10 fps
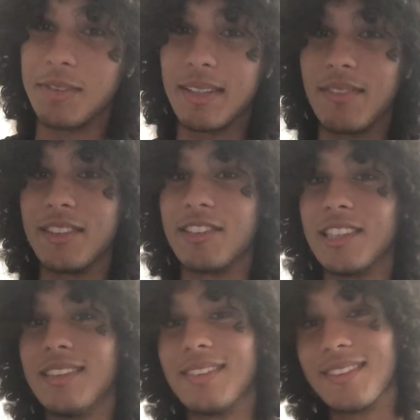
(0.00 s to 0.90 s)
himself
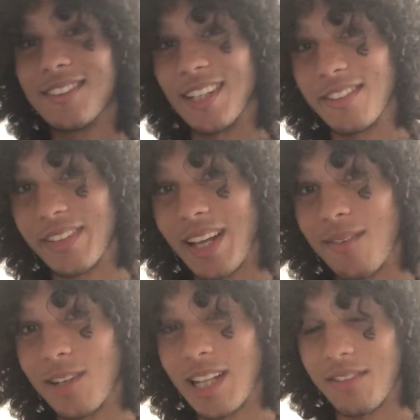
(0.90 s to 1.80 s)
injured, so let's forget
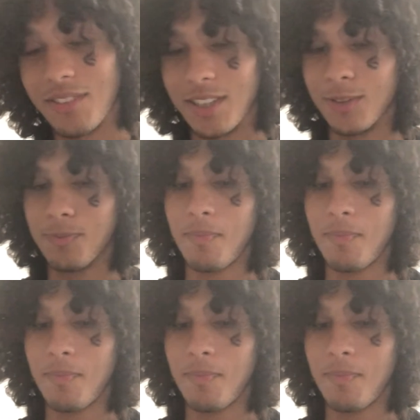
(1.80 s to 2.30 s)
about that for now.